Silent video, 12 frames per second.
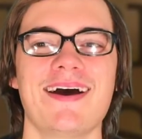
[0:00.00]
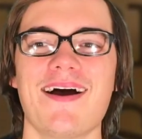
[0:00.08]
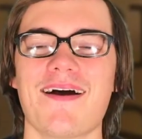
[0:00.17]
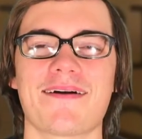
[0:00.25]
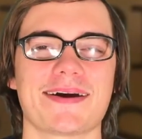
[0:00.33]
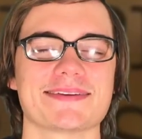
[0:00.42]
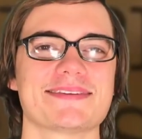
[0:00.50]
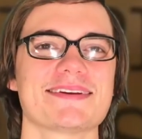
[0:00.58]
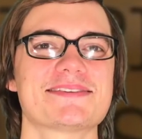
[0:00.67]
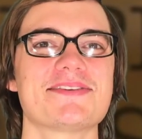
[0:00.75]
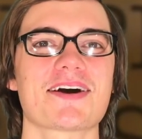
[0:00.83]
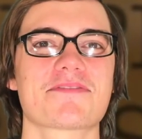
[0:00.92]
All right, so
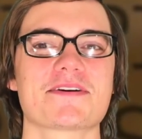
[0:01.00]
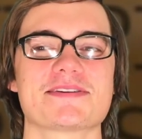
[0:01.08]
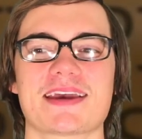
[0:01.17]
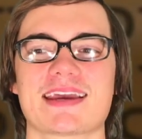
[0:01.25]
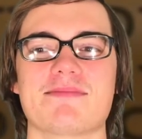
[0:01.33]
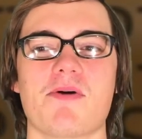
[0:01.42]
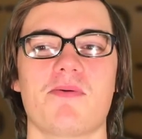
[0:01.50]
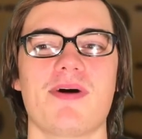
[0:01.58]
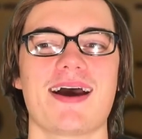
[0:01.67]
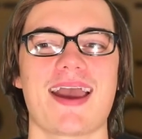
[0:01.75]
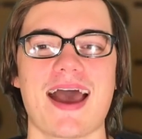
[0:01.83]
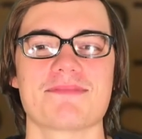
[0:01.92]
let's talk for a second about
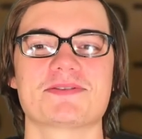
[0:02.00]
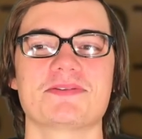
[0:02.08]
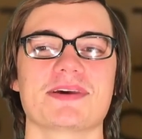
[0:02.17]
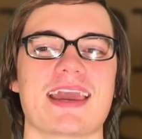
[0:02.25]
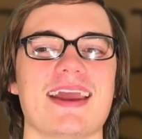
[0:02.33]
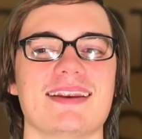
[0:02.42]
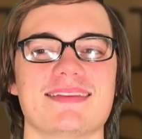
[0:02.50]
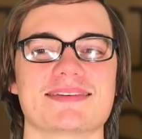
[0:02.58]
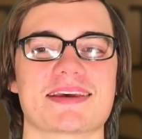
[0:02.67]
why I absolutely hated this